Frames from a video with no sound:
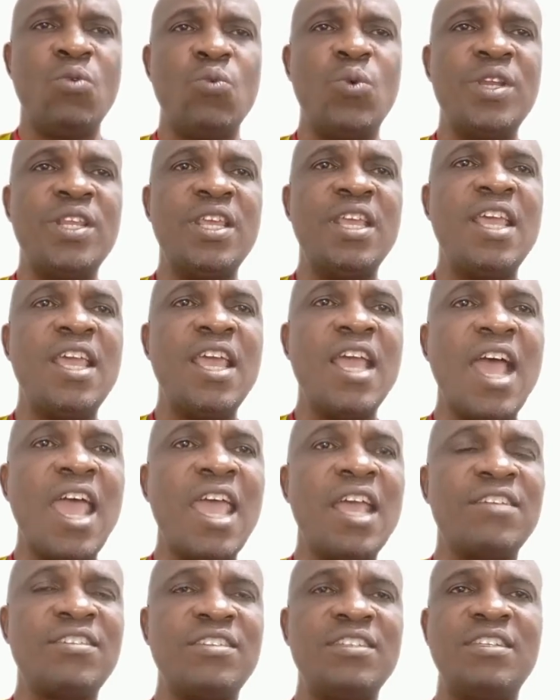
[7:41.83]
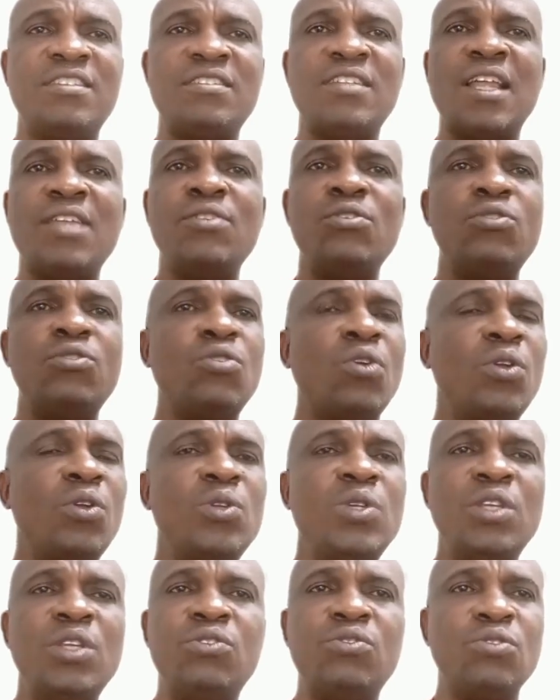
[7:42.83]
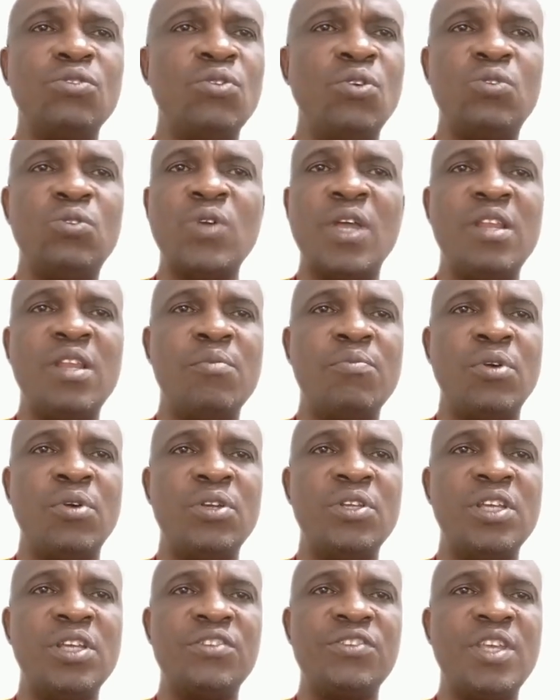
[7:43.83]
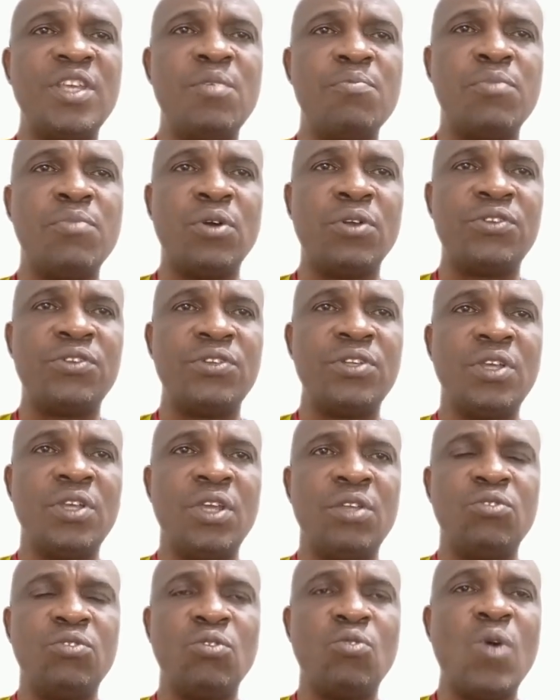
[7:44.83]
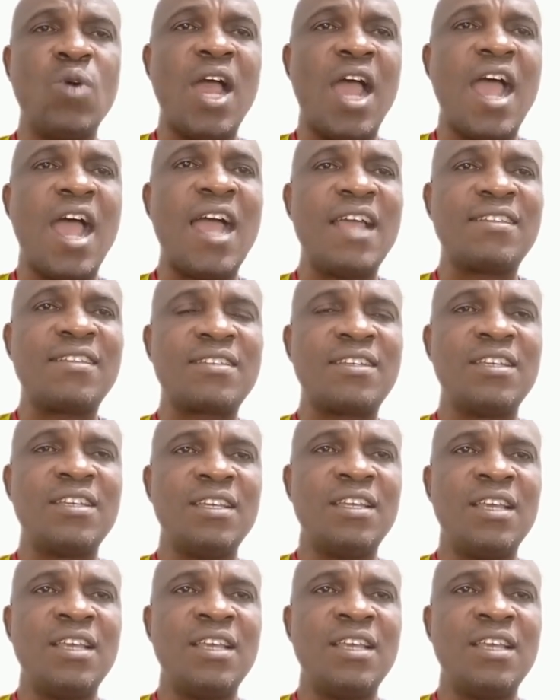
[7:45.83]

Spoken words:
With the AI assistant, you don't need to go to anybody's inbox to go and ask,